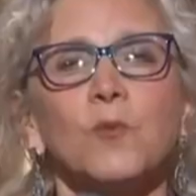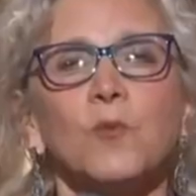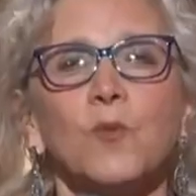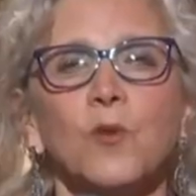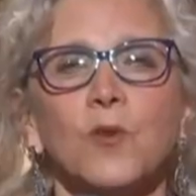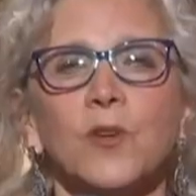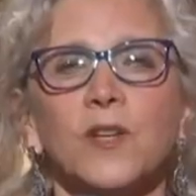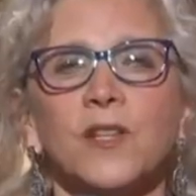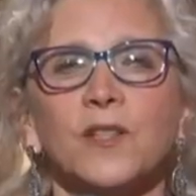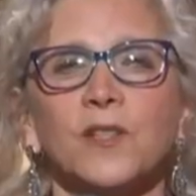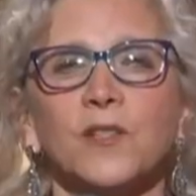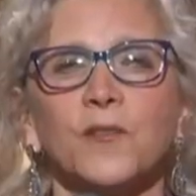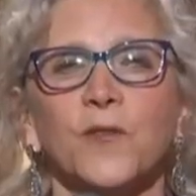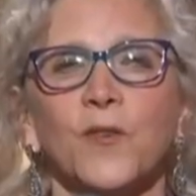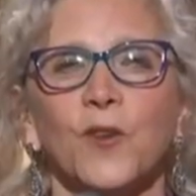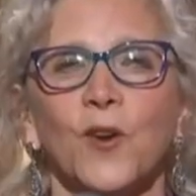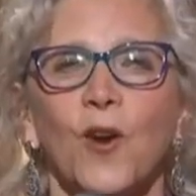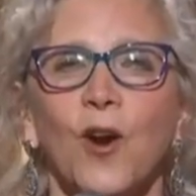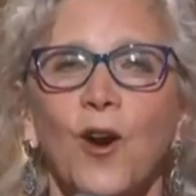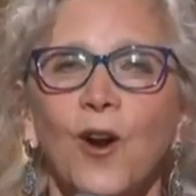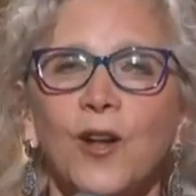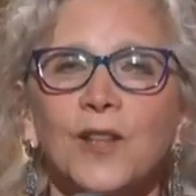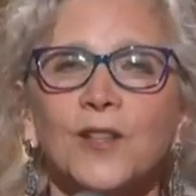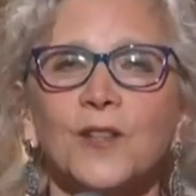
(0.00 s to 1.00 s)
award is for
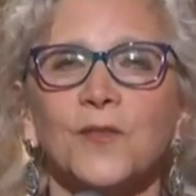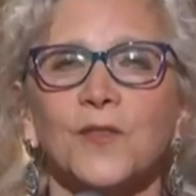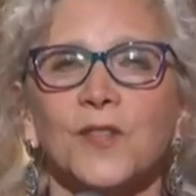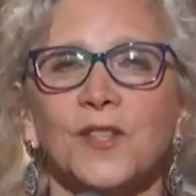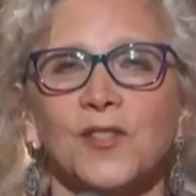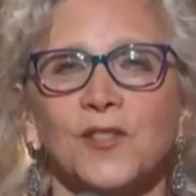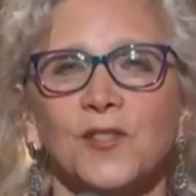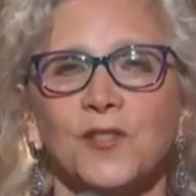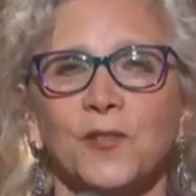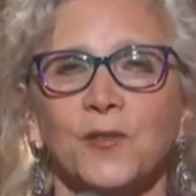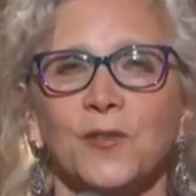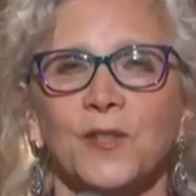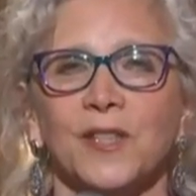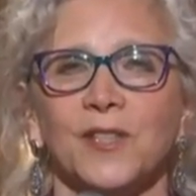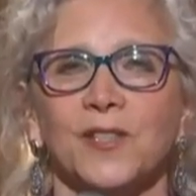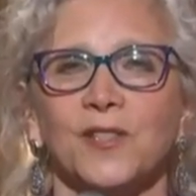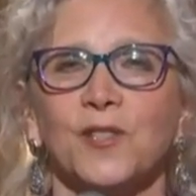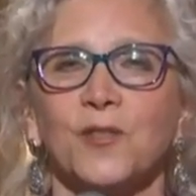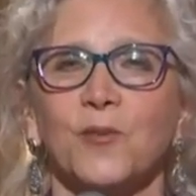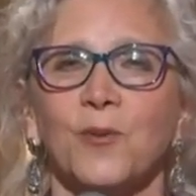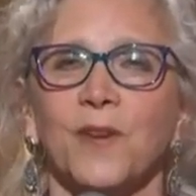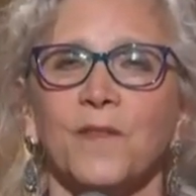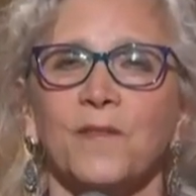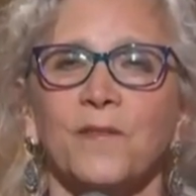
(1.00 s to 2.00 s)
all of the
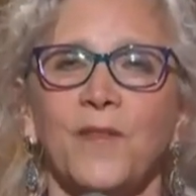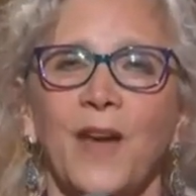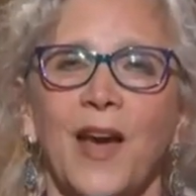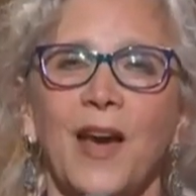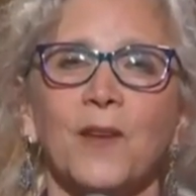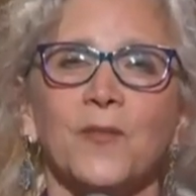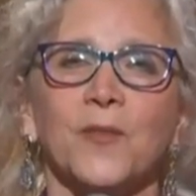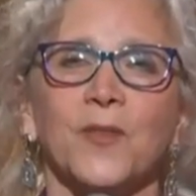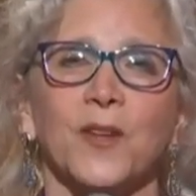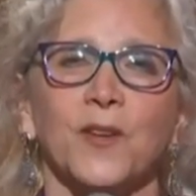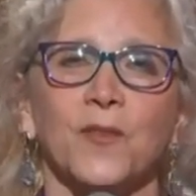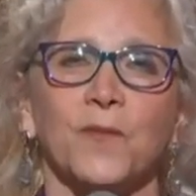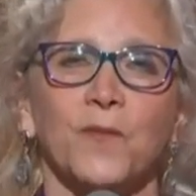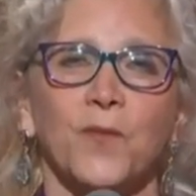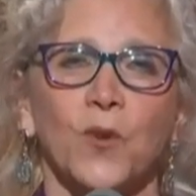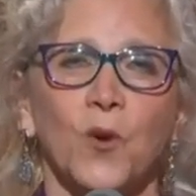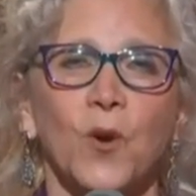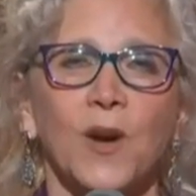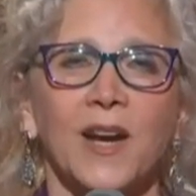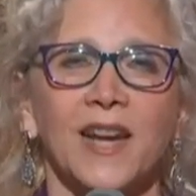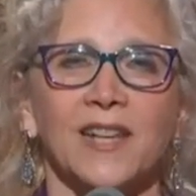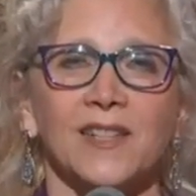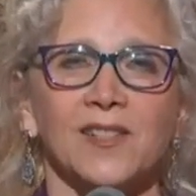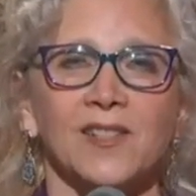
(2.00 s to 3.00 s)
students who have found their
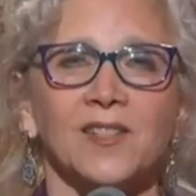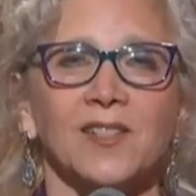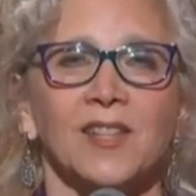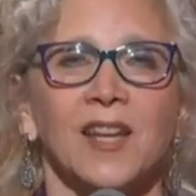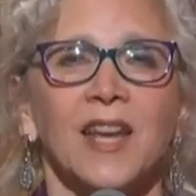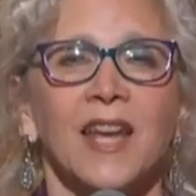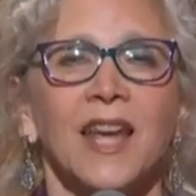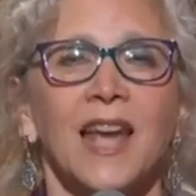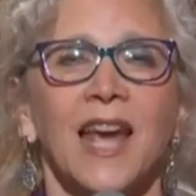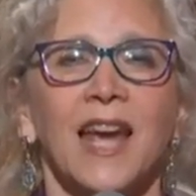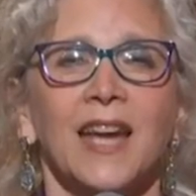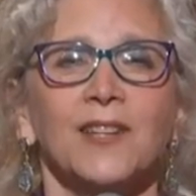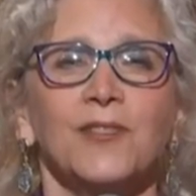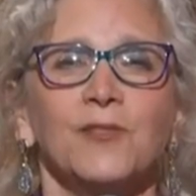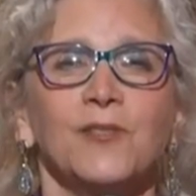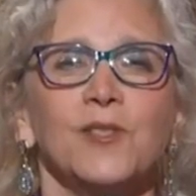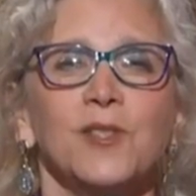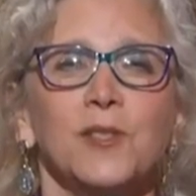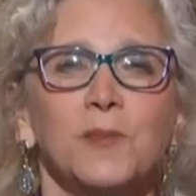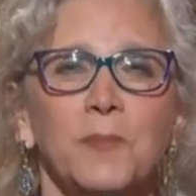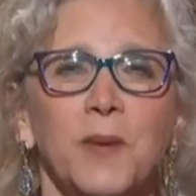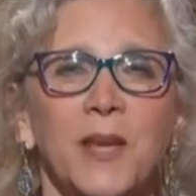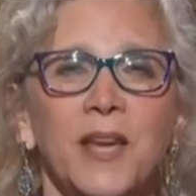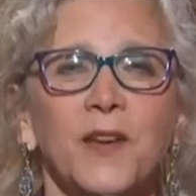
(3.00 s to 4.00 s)
voice and who
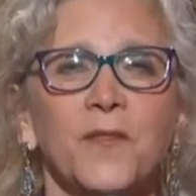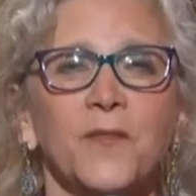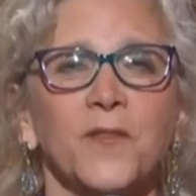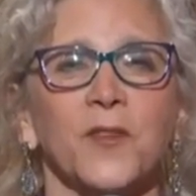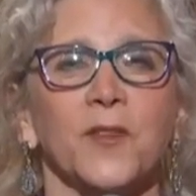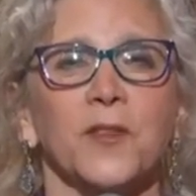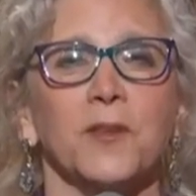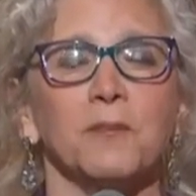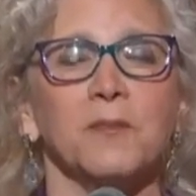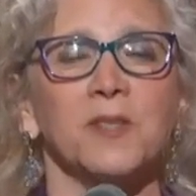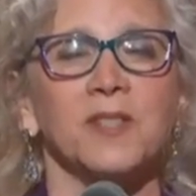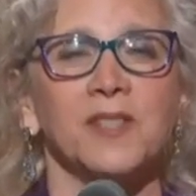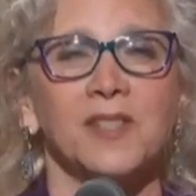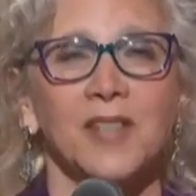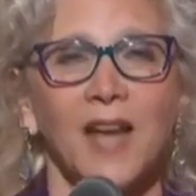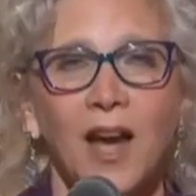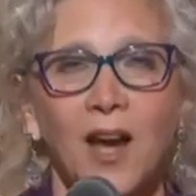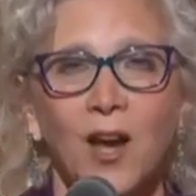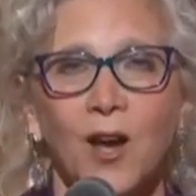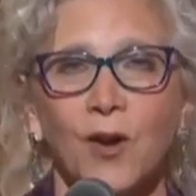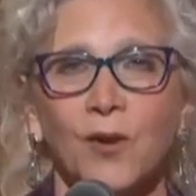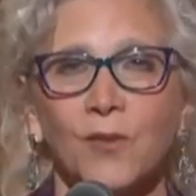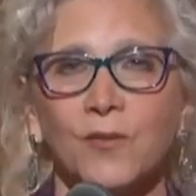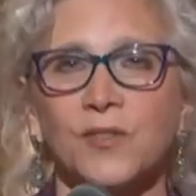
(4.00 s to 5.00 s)
speak for
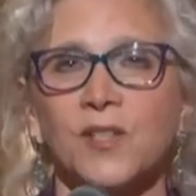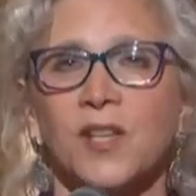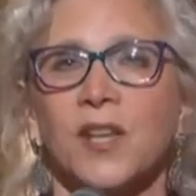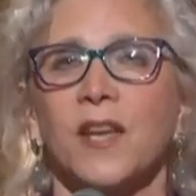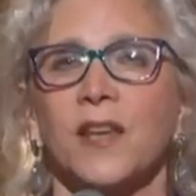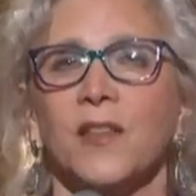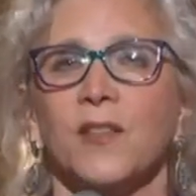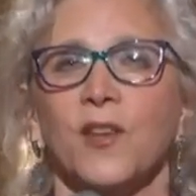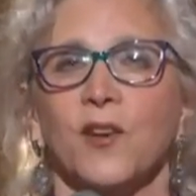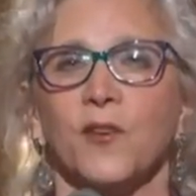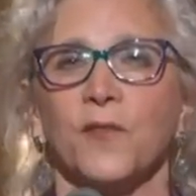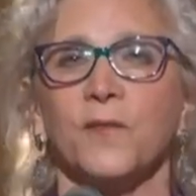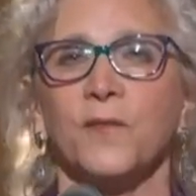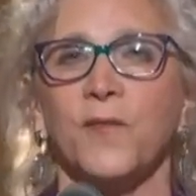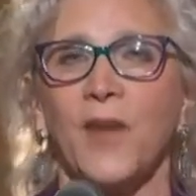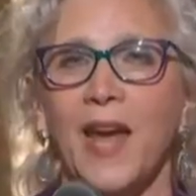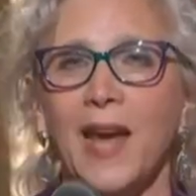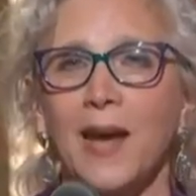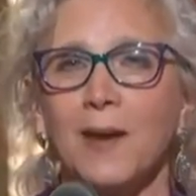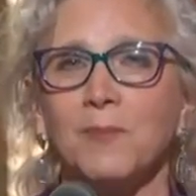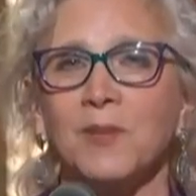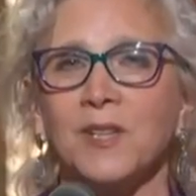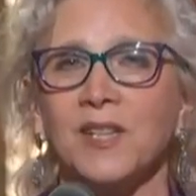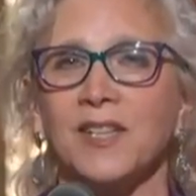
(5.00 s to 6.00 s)
themselves, their
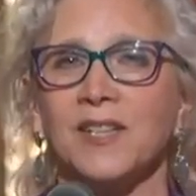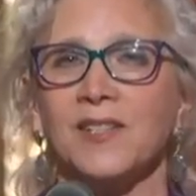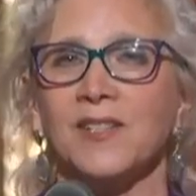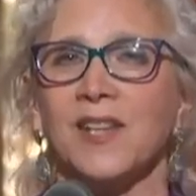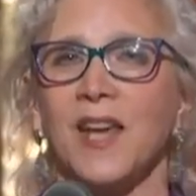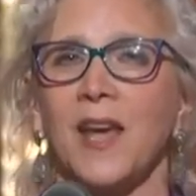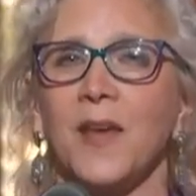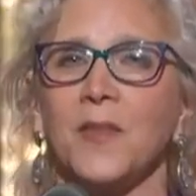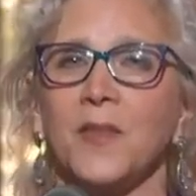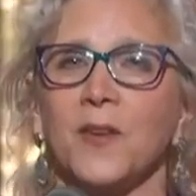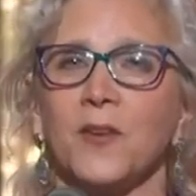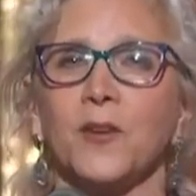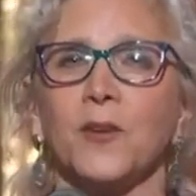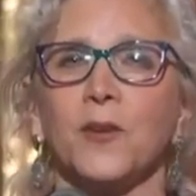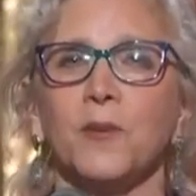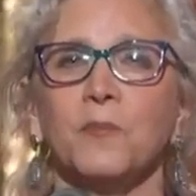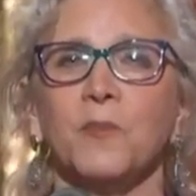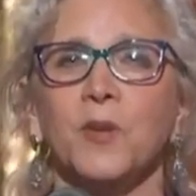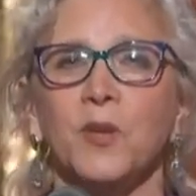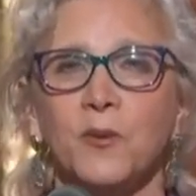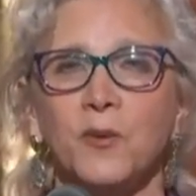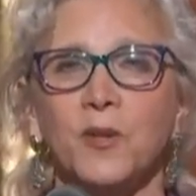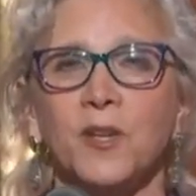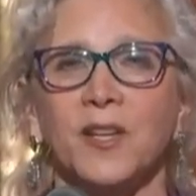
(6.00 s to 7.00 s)
families, and their
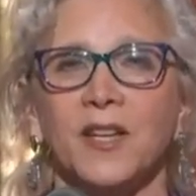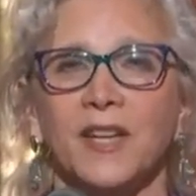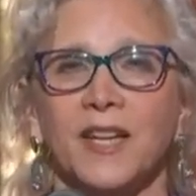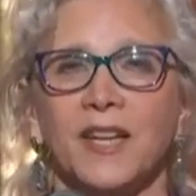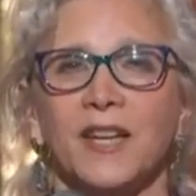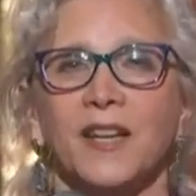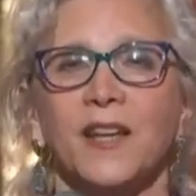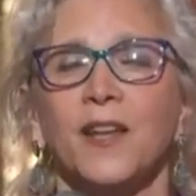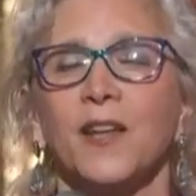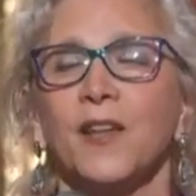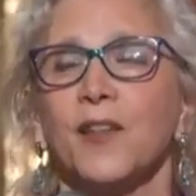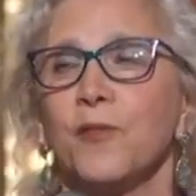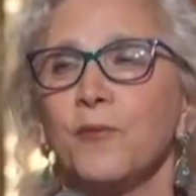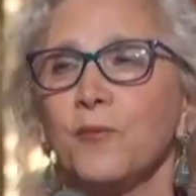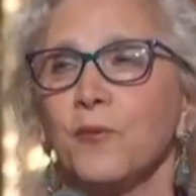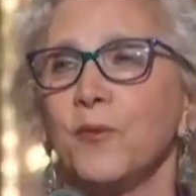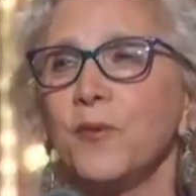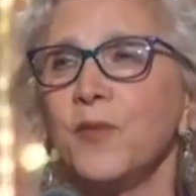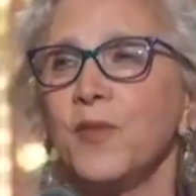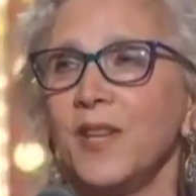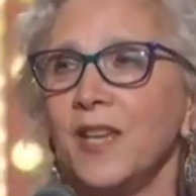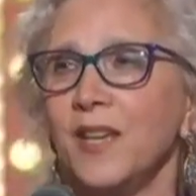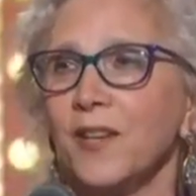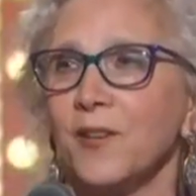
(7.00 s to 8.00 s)
community through
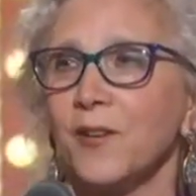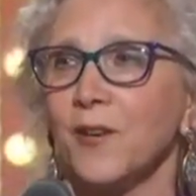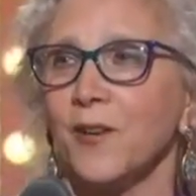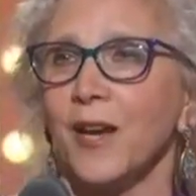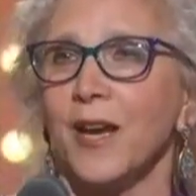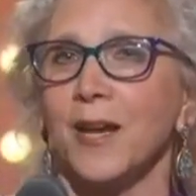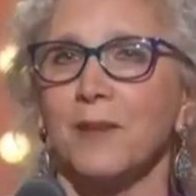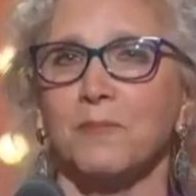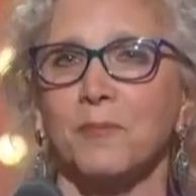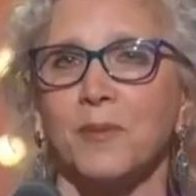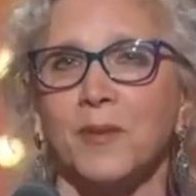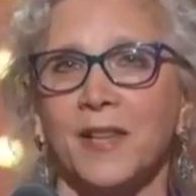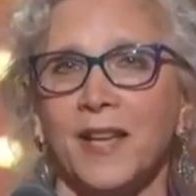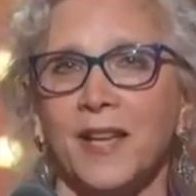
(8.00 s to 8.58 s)
theater and